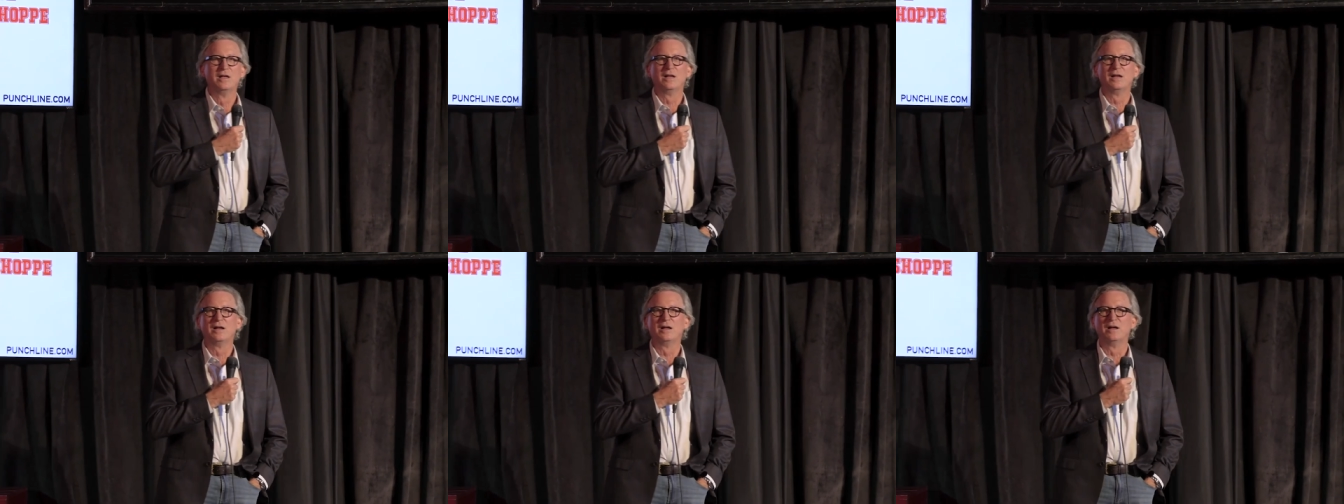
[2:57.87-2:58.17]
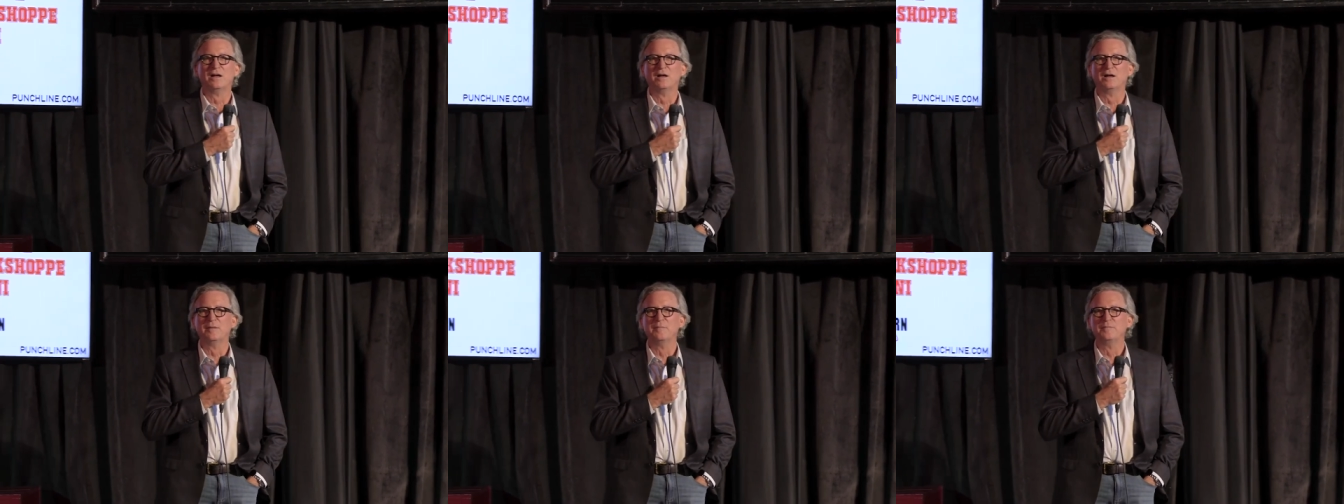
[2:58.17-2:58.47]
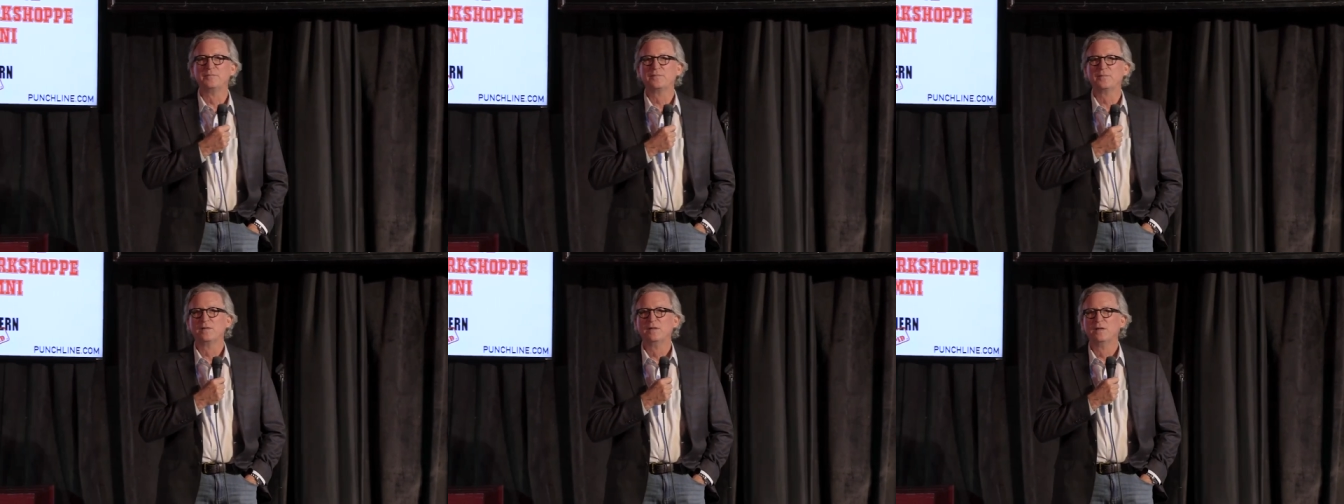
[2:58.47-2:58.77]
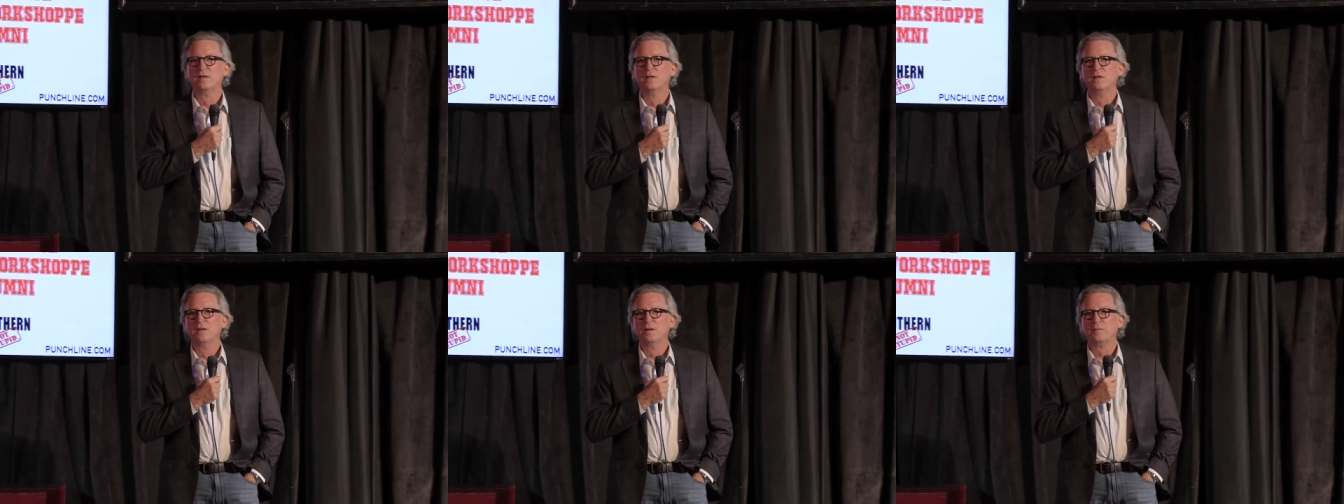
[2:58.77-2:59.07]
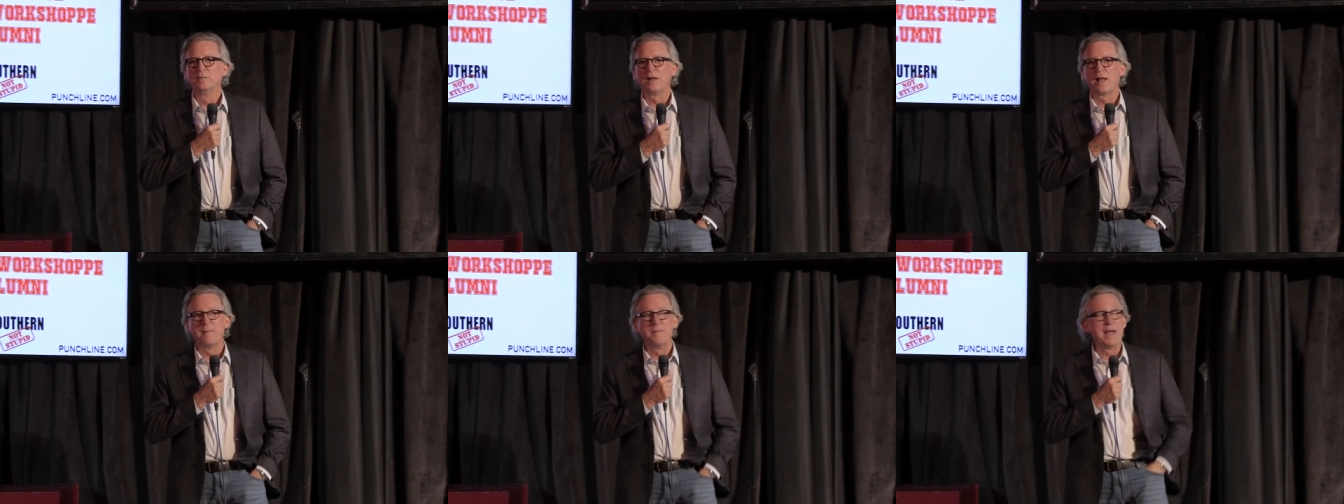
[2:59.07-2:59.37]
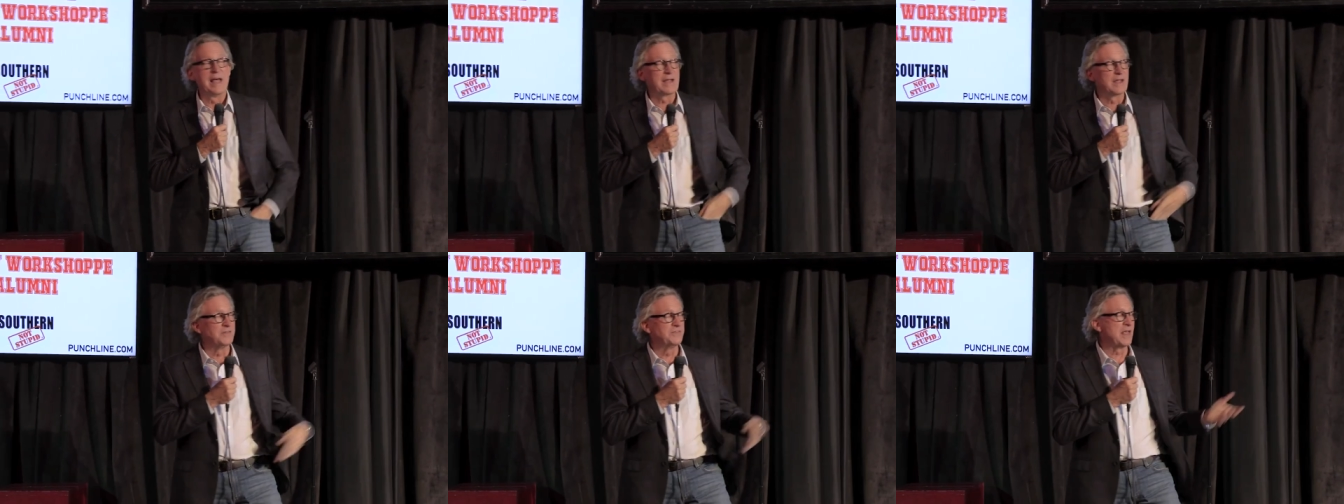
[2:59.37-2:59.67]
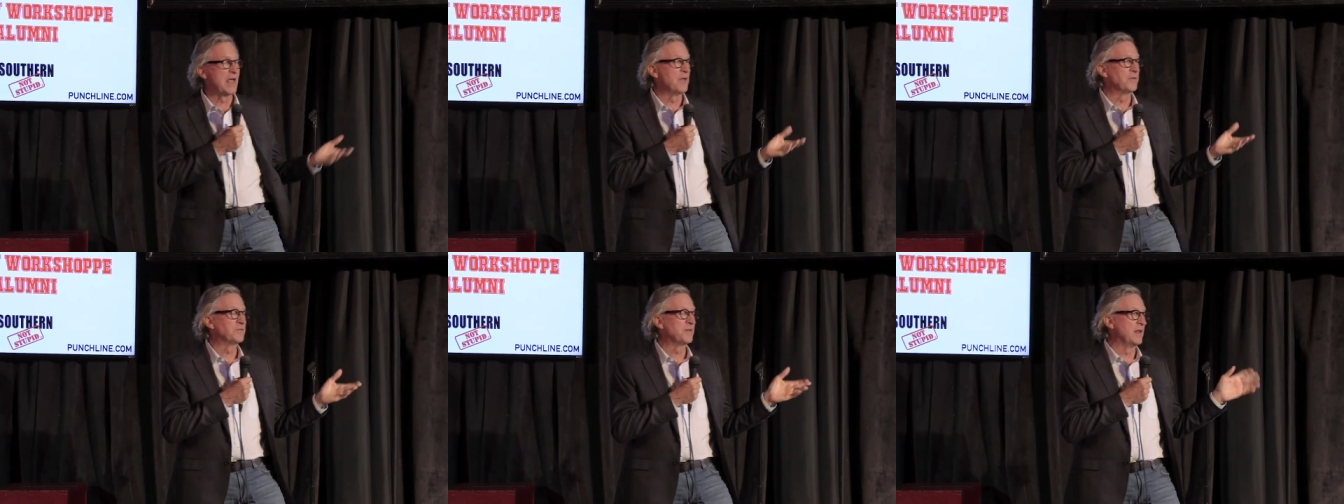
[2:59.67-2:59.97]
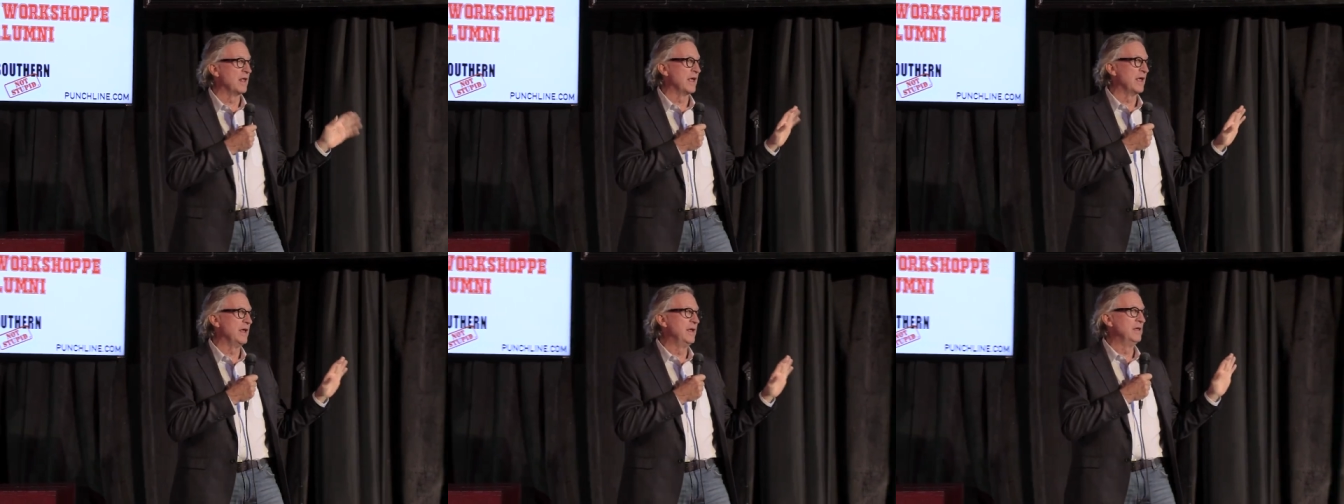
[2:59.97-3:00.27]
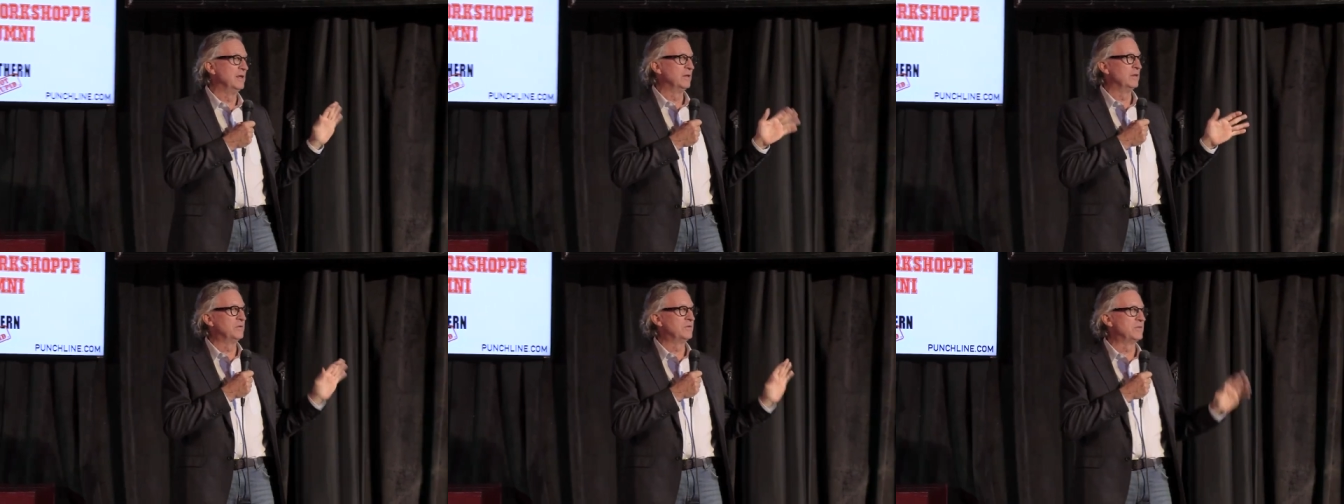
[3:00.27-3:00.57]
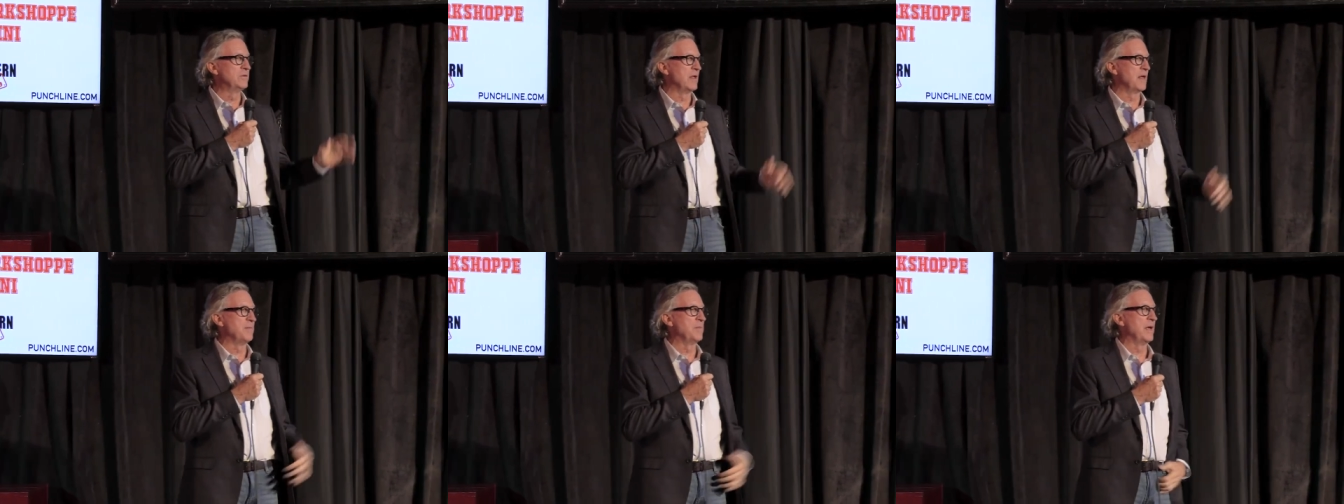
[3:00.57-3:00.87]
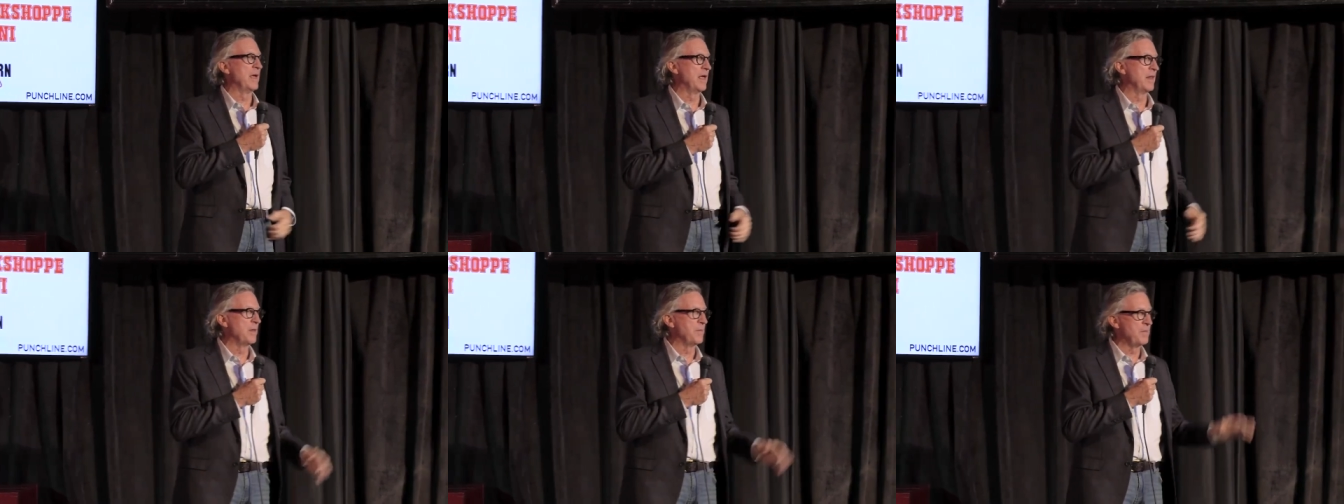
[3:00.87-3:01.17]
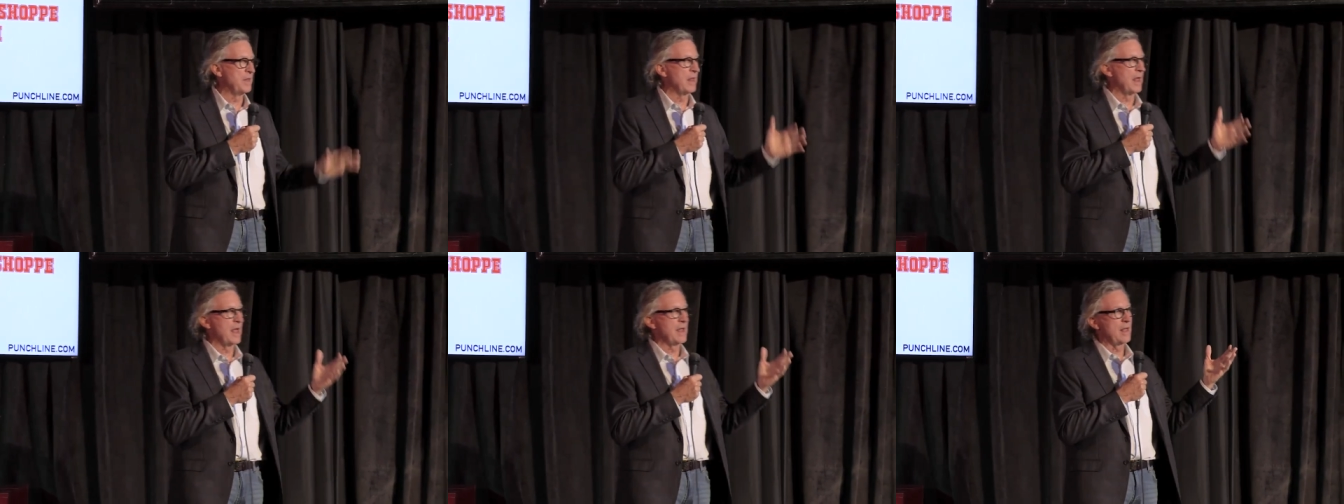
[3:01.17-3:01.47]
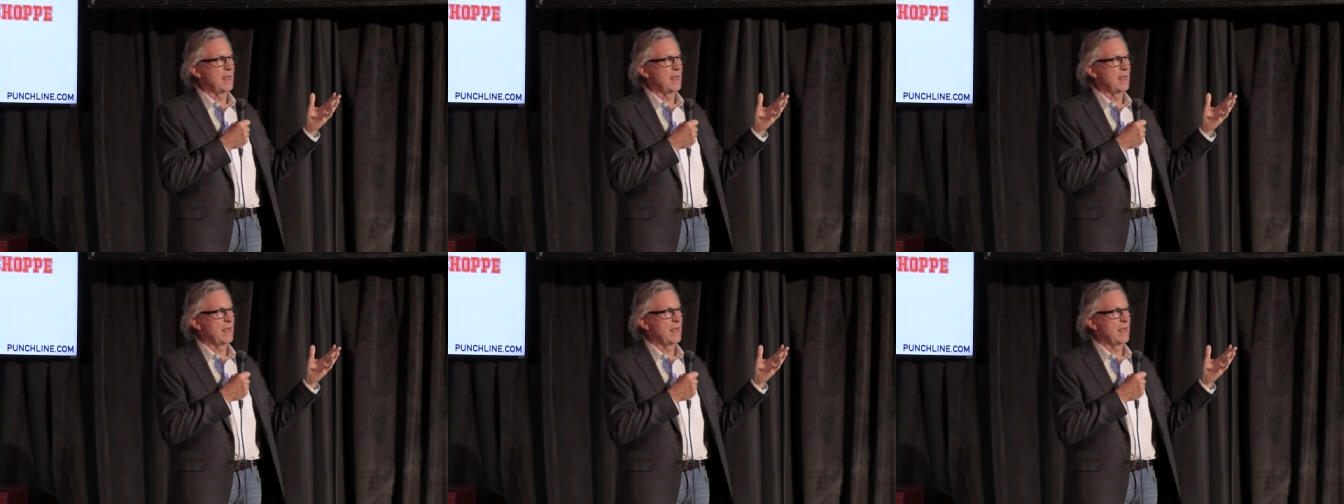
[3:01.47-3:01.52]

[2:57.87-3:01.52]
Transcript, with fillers: Um, but I'm back in town today. It's not bad. I mean, I,